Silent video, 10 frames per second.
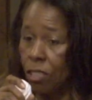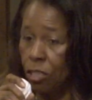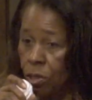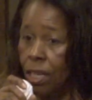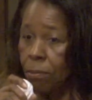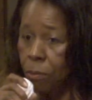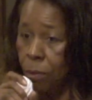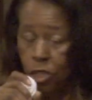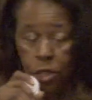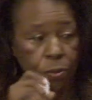Because I'm
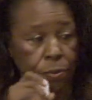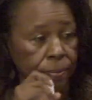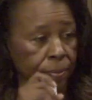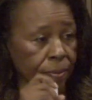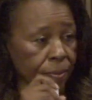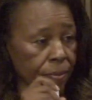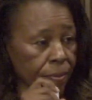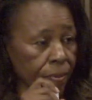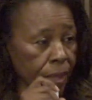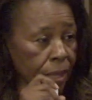about to do something with you.
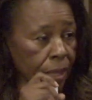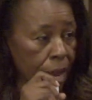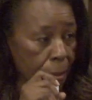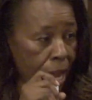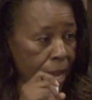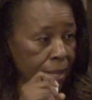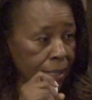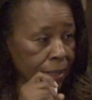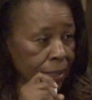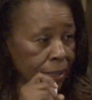
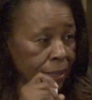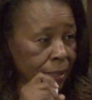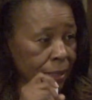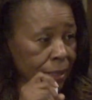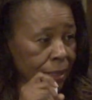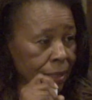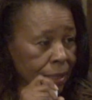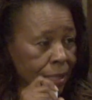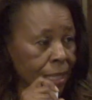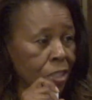Amen?
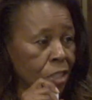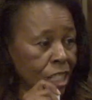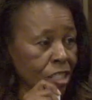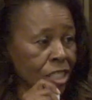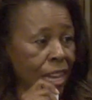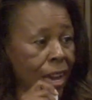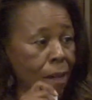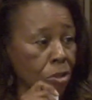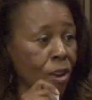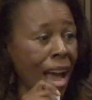
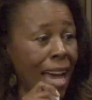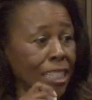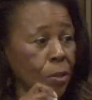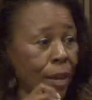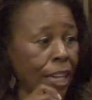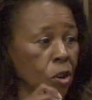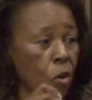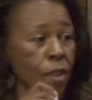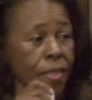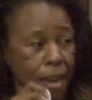See, Jesus said, I'm
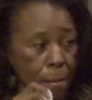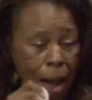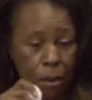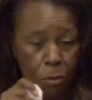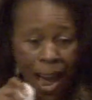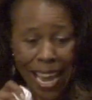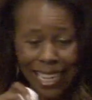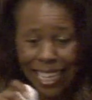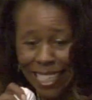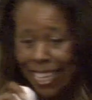trying to ignore
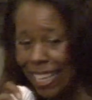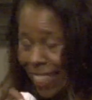them by